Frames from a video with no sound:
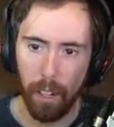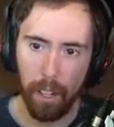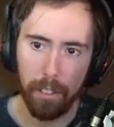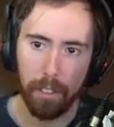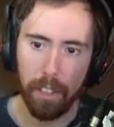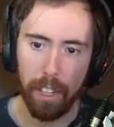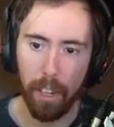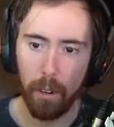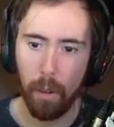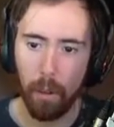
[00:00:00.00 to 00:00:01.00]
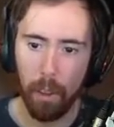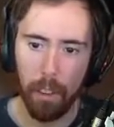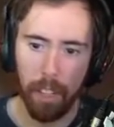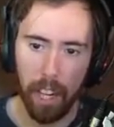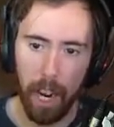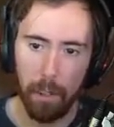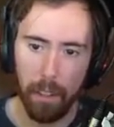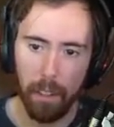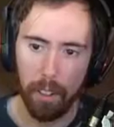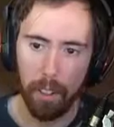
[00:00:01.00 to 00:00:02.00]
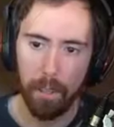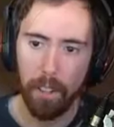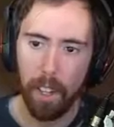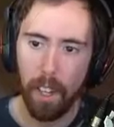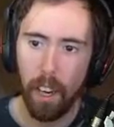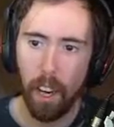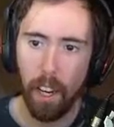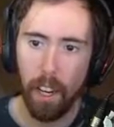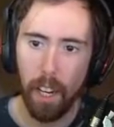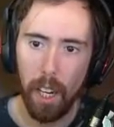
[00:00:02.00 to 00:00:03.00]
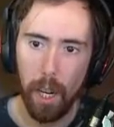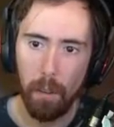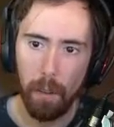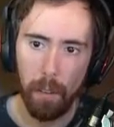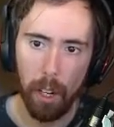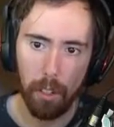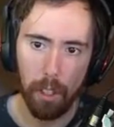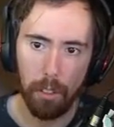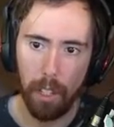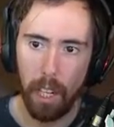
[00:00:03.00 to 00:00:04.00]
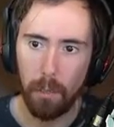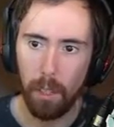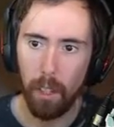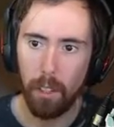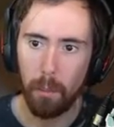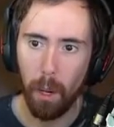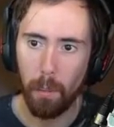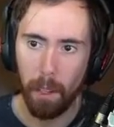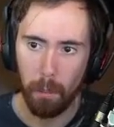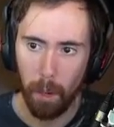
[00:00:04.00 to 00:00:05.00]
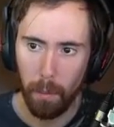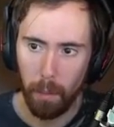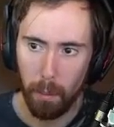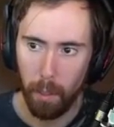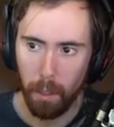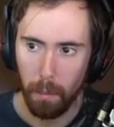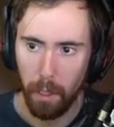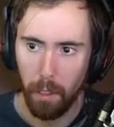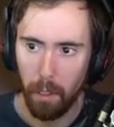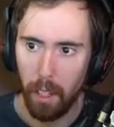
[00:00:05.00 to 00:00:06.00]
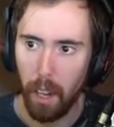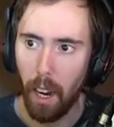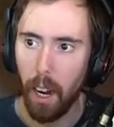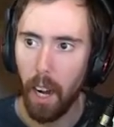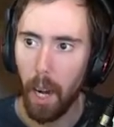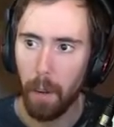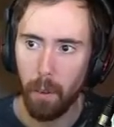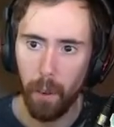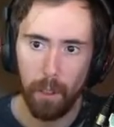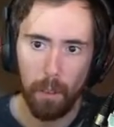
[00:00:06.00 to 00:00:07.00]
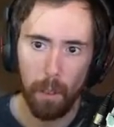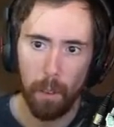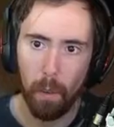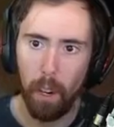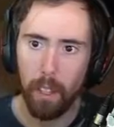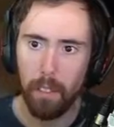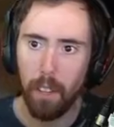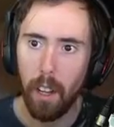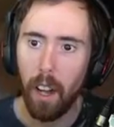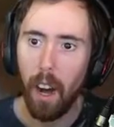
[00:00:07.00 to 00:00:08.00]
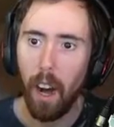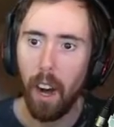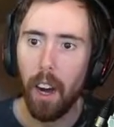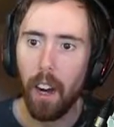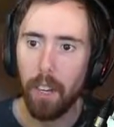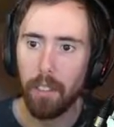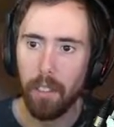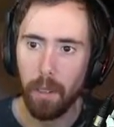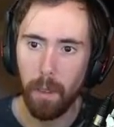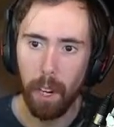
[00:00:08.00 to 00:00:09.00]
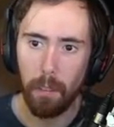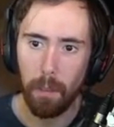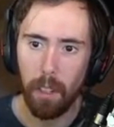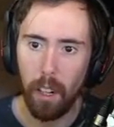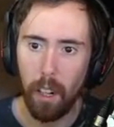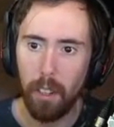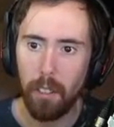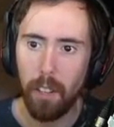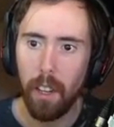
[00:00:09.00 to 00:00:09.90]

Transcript: Let's see here. What are the comments here? When McConnell calls out Asmongold, at this point he makes promises, breaks them easily. Always do whatever he wants. Let's see what Asmon does.